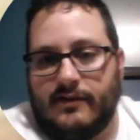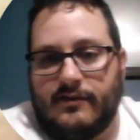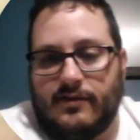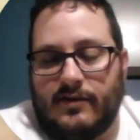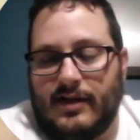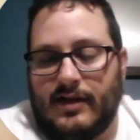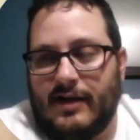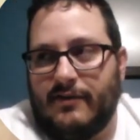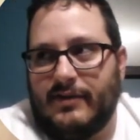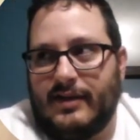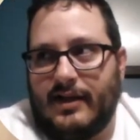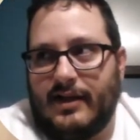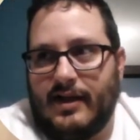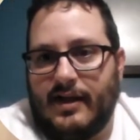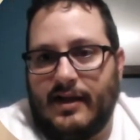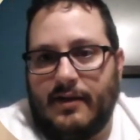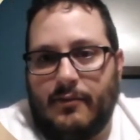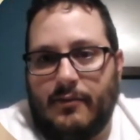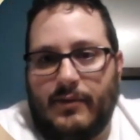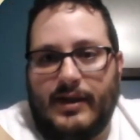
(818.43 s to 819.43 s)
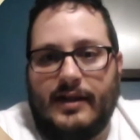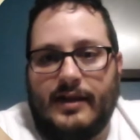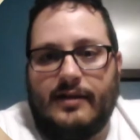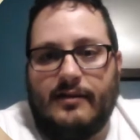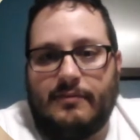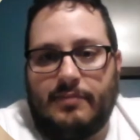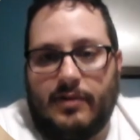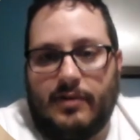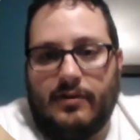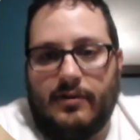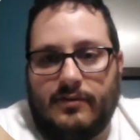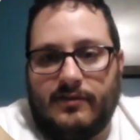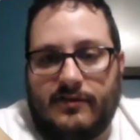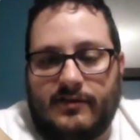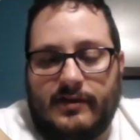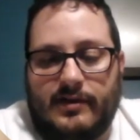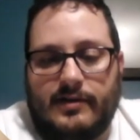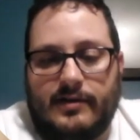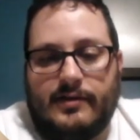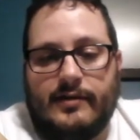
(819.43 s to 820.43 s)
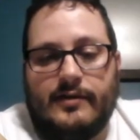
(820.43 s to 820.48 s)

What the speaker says: They're not really a wind-blown seed,